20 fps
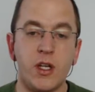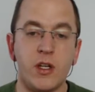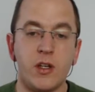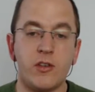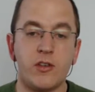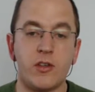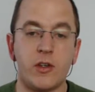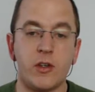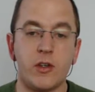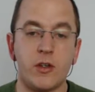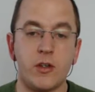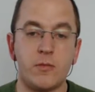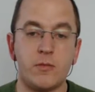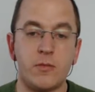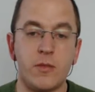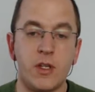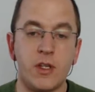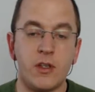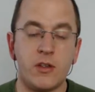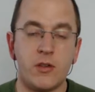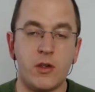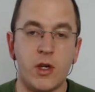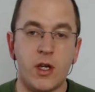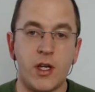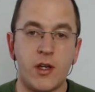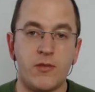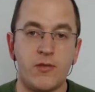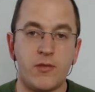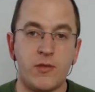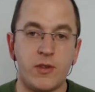So you
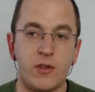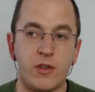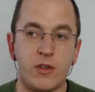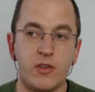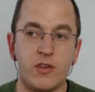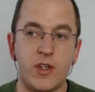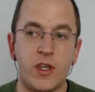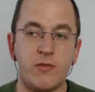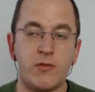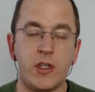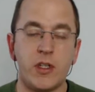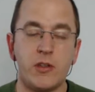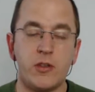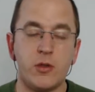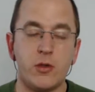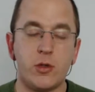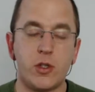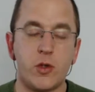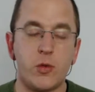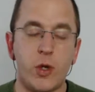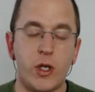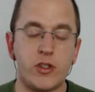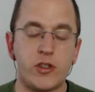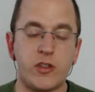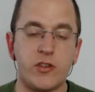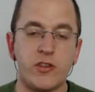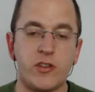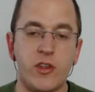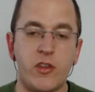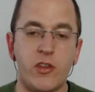have 72
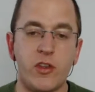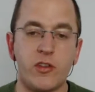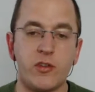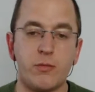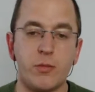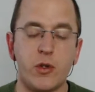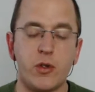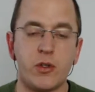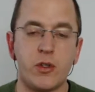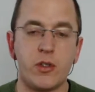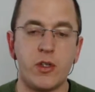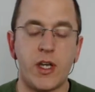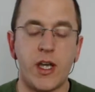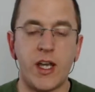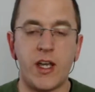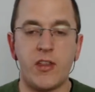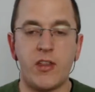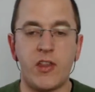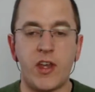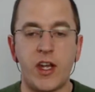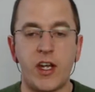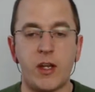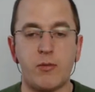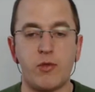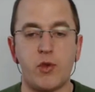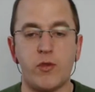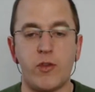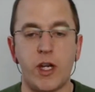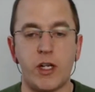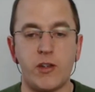questions in this book, and then I
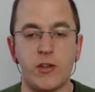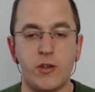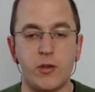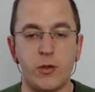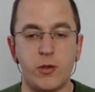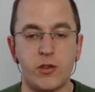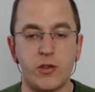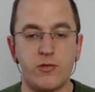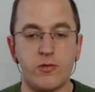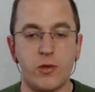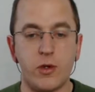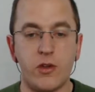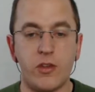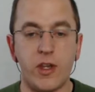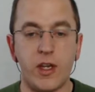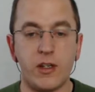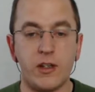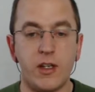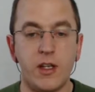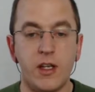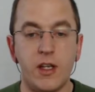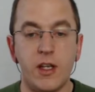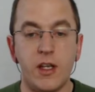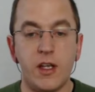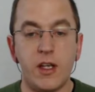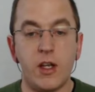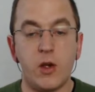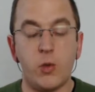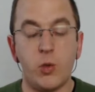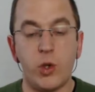provide a solution for that.
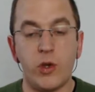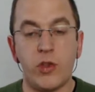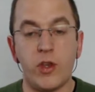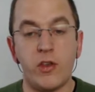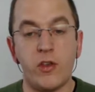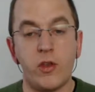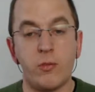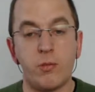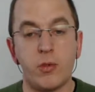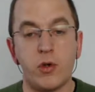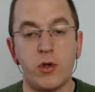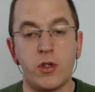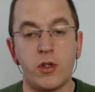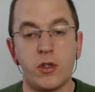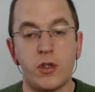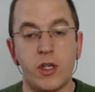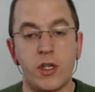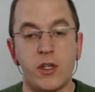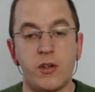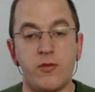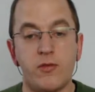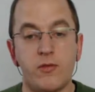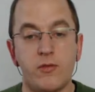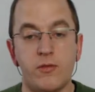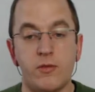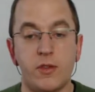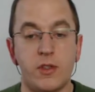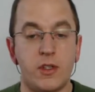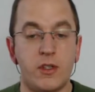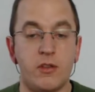Within the book, in
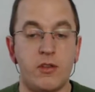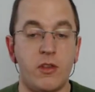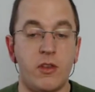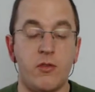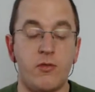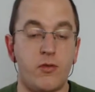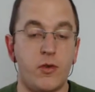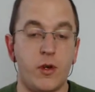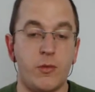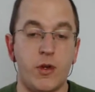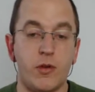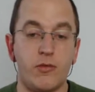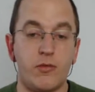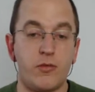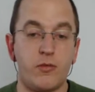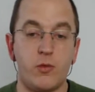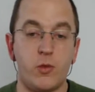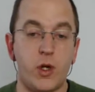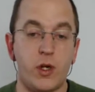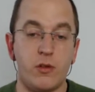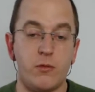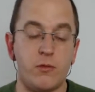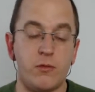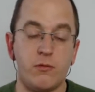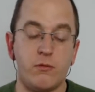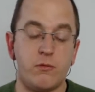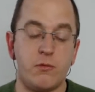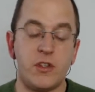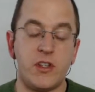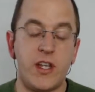the form of
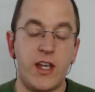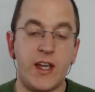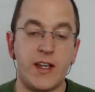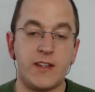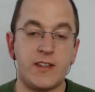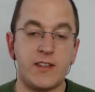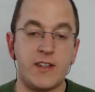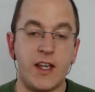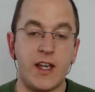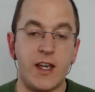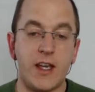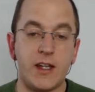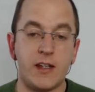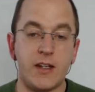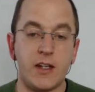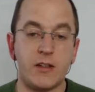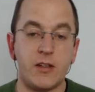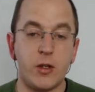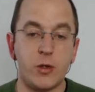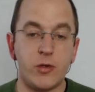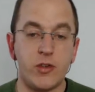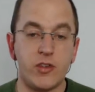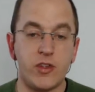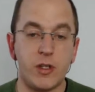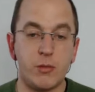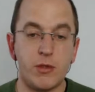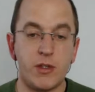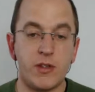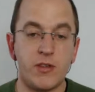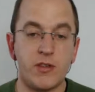text and code
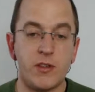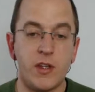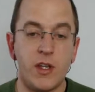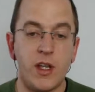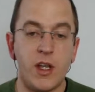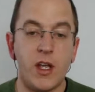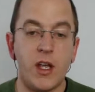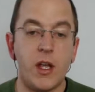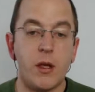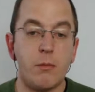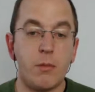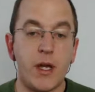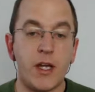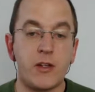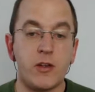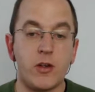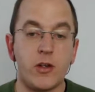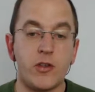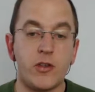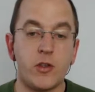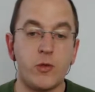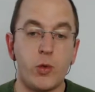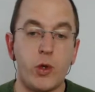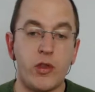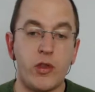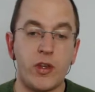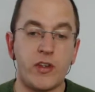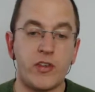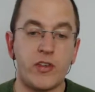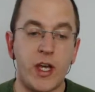snippets, but also
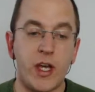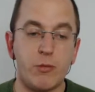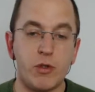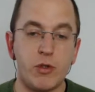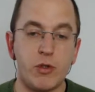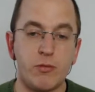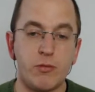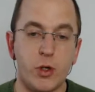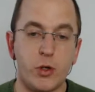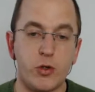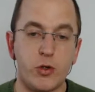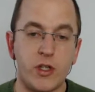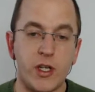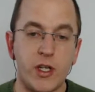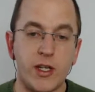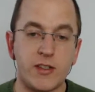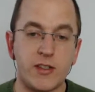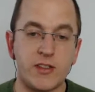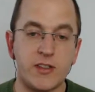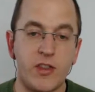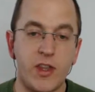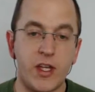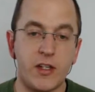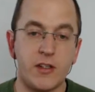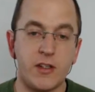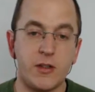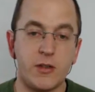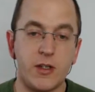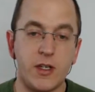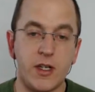with example projects
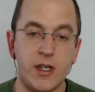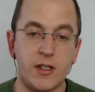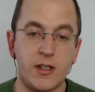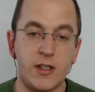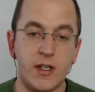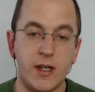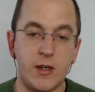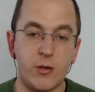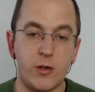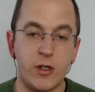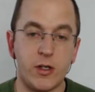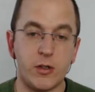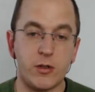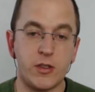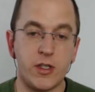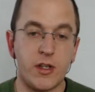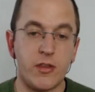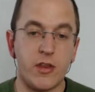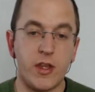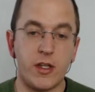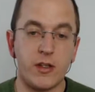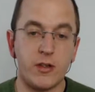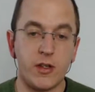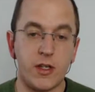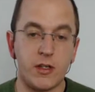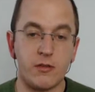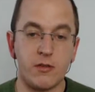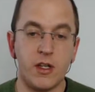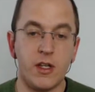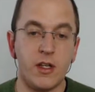that you can download, and then you
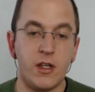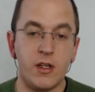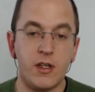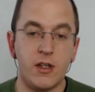can